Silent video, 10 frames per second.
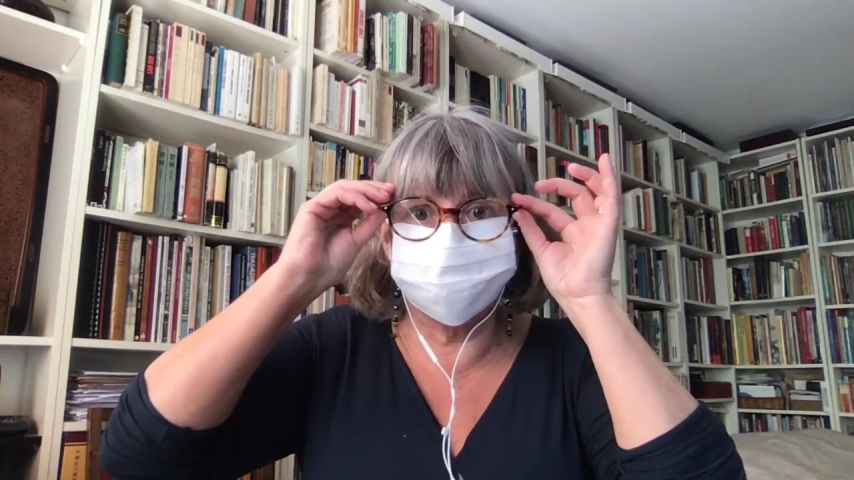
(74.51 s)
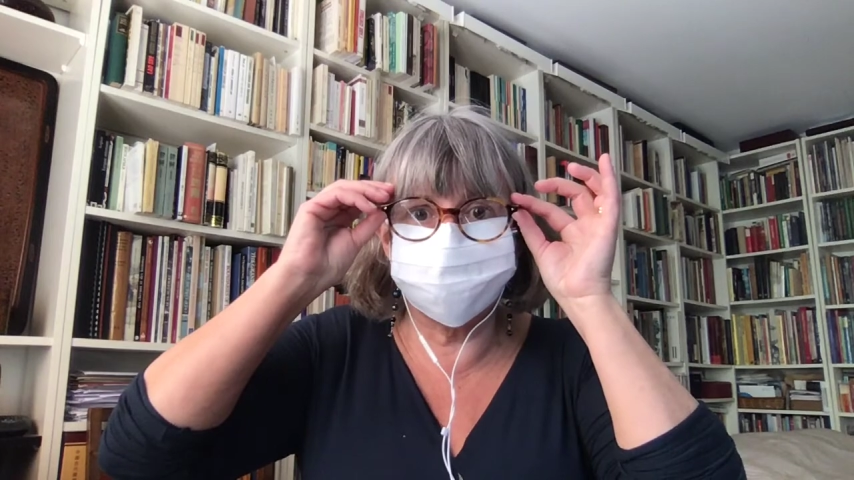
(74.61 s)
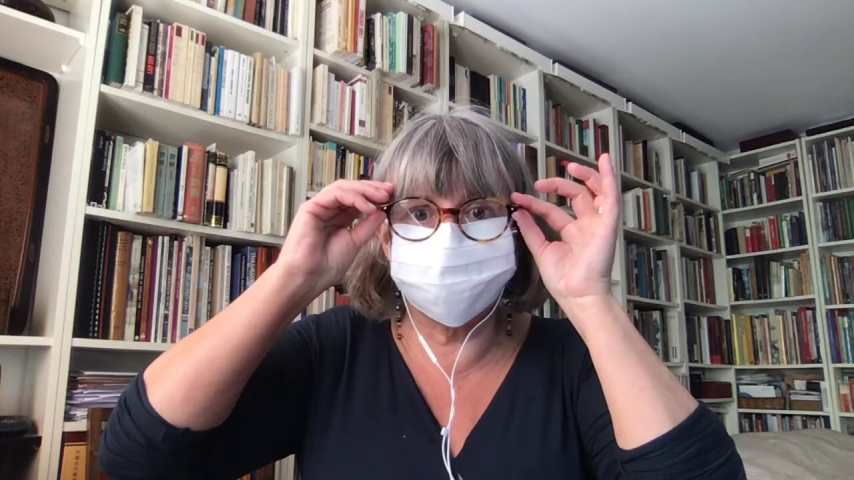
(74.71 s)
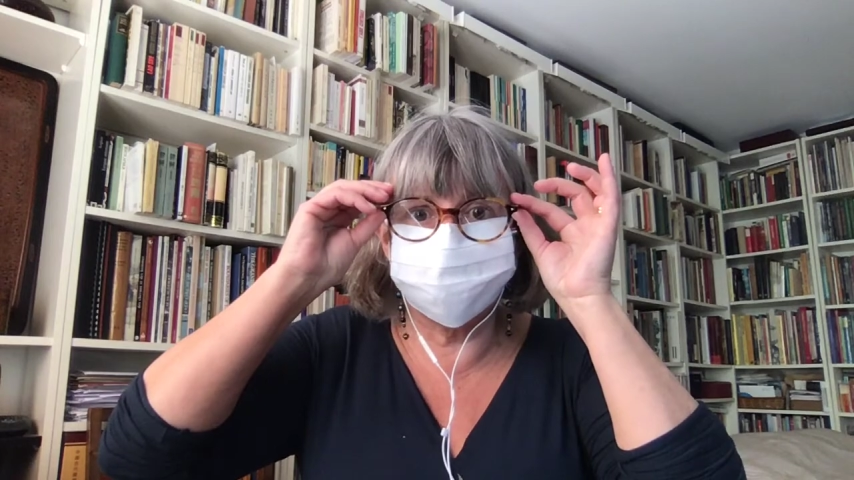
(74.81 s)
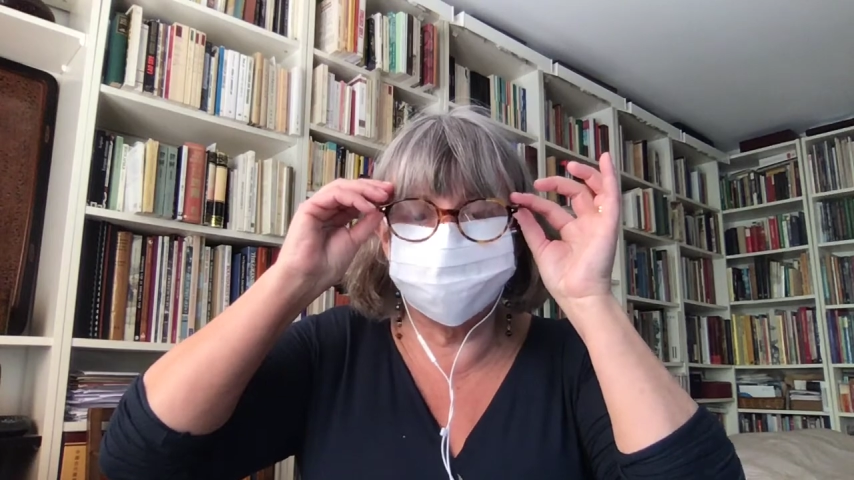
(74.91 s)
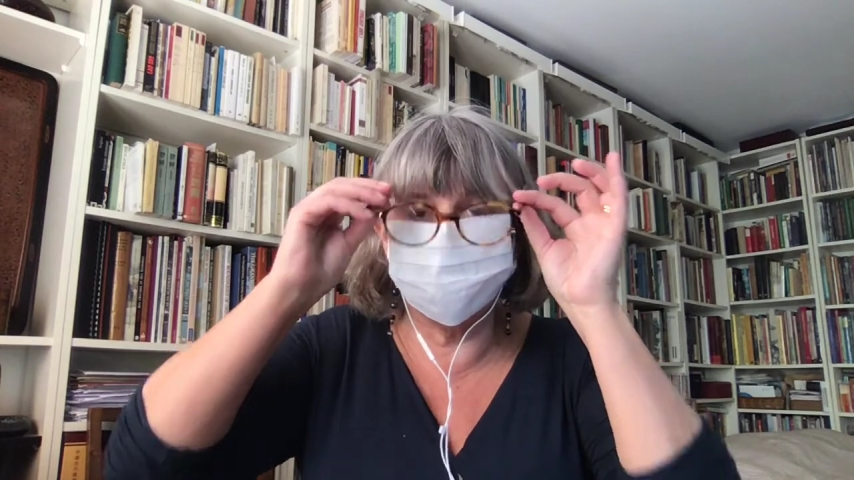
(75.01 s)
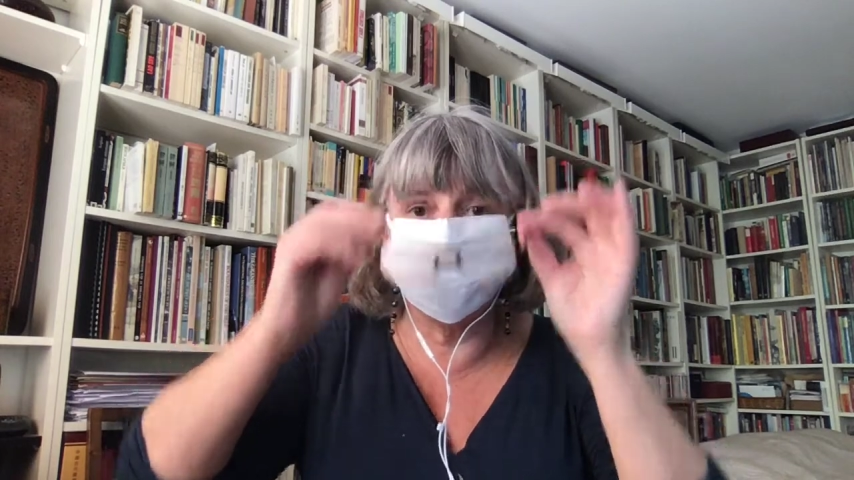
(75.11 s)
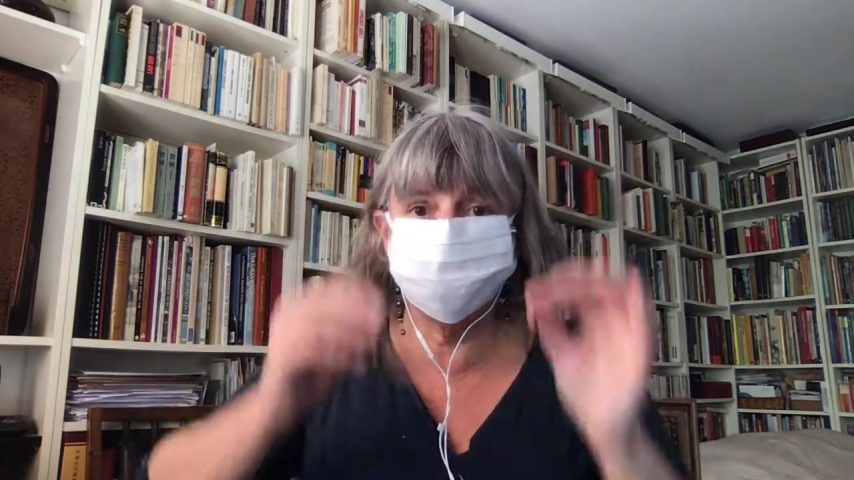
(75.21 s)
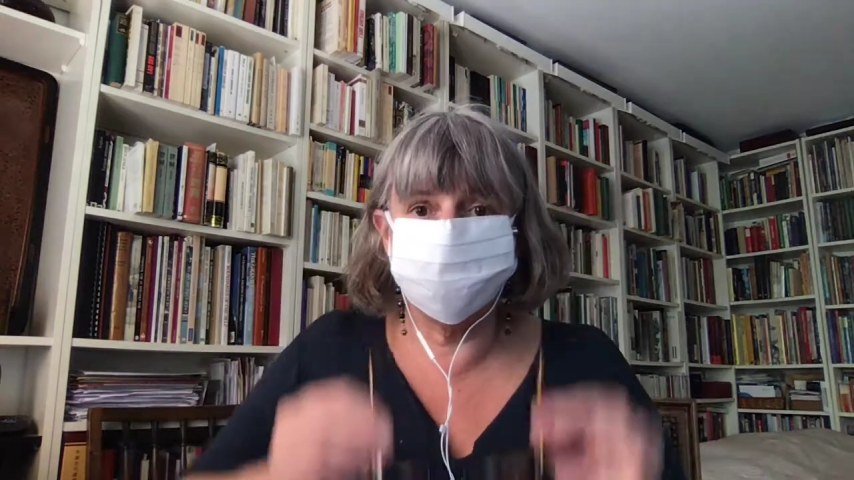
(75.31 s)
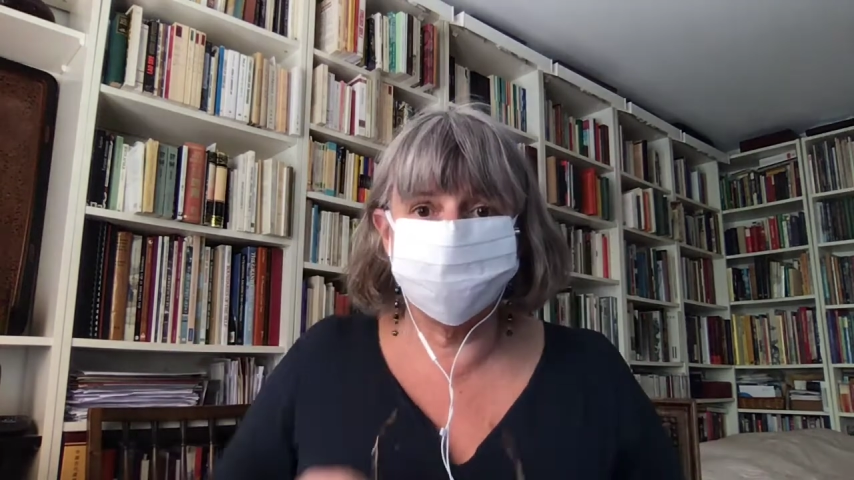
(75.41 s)
between
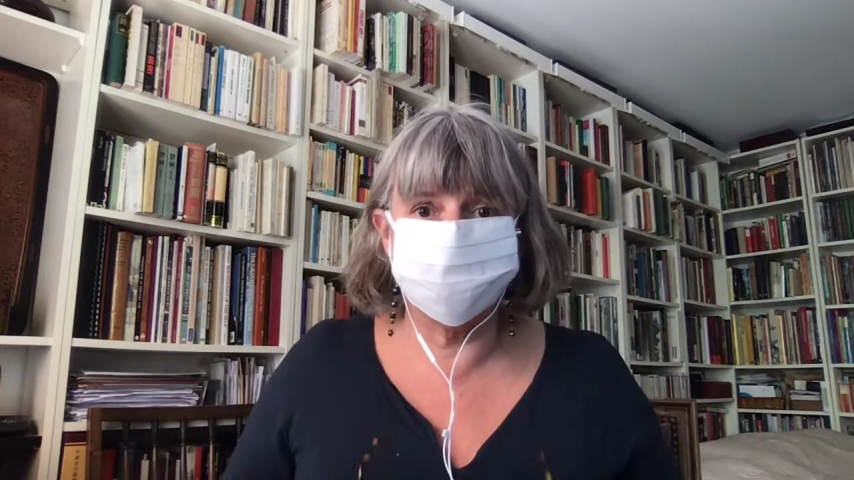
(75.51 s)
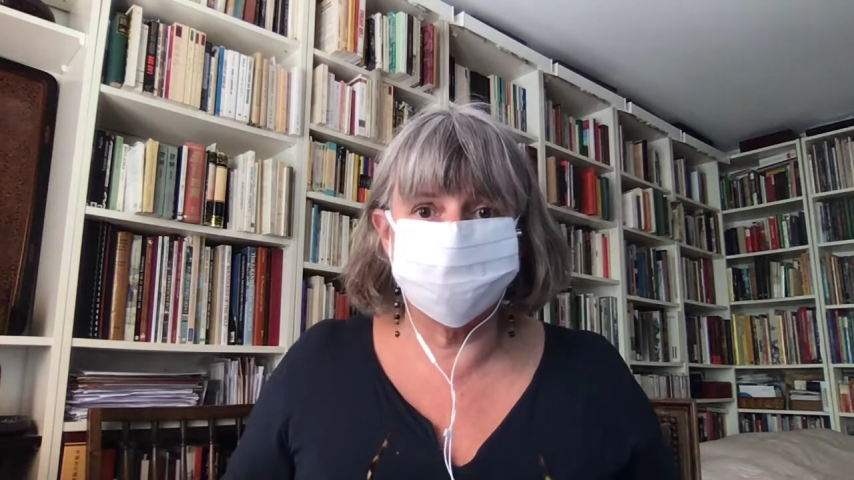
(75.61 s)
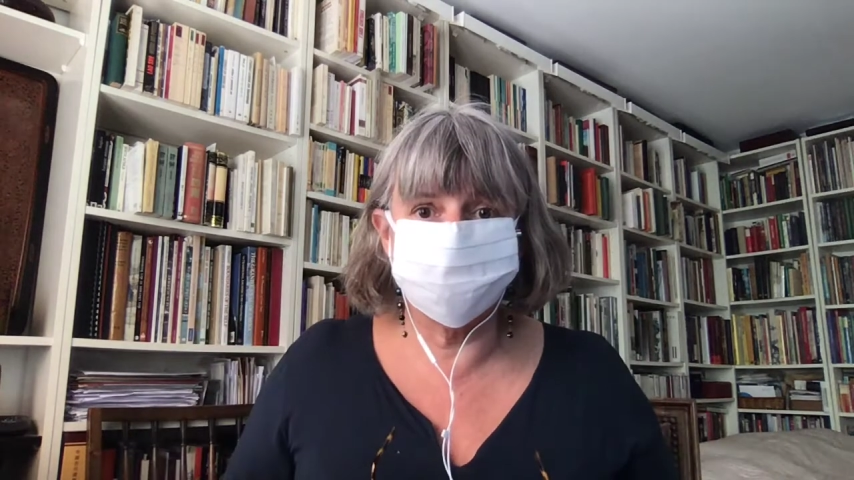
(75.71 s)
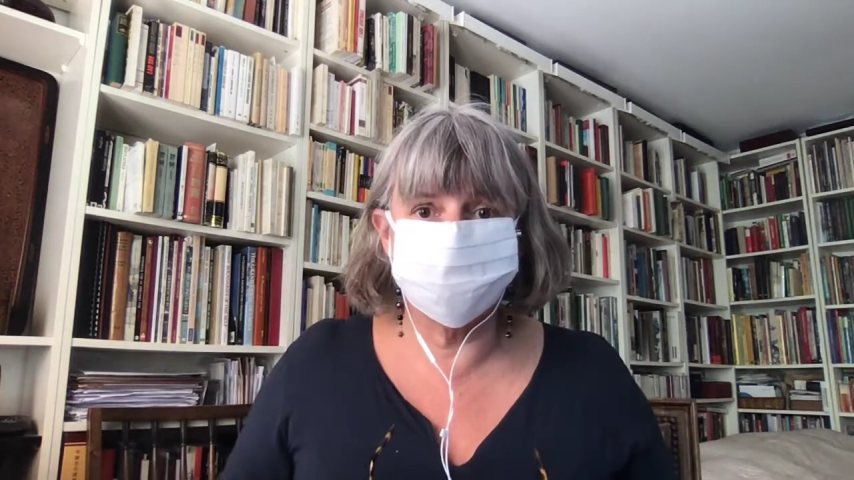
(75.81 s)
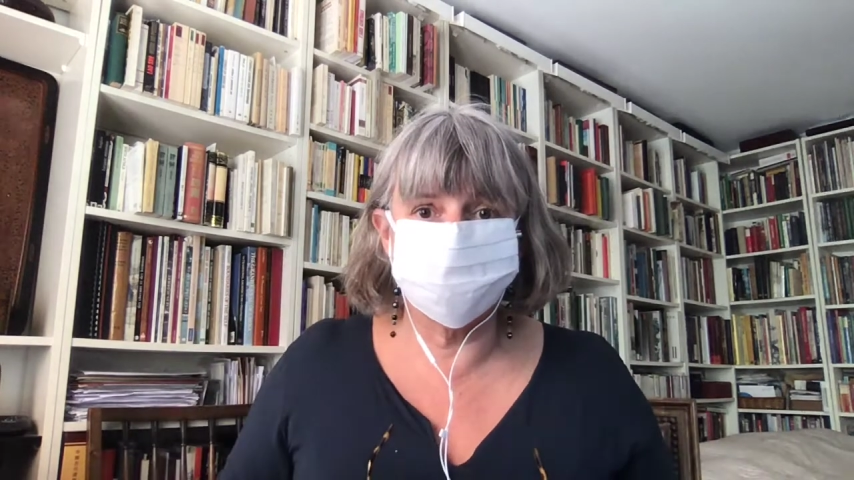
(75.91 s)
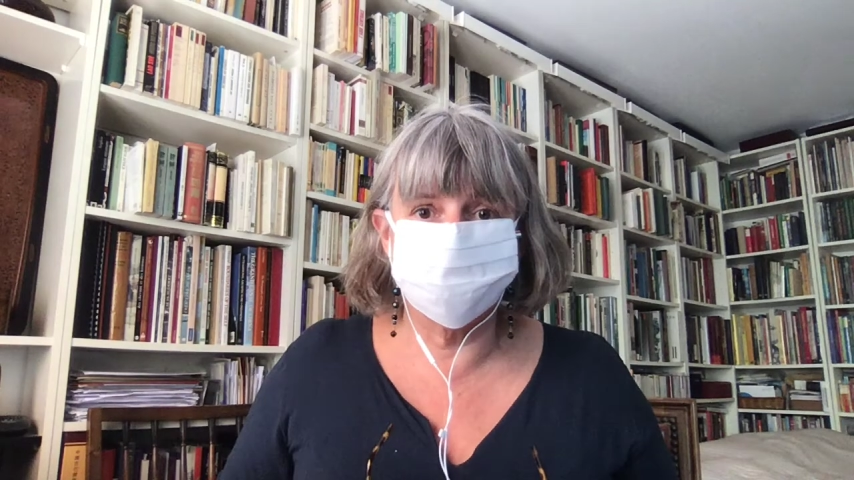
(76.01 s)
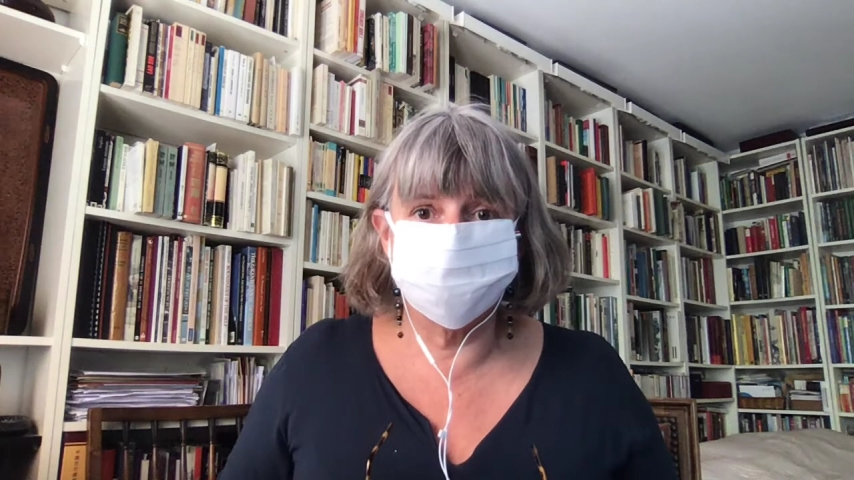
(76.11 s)
being covered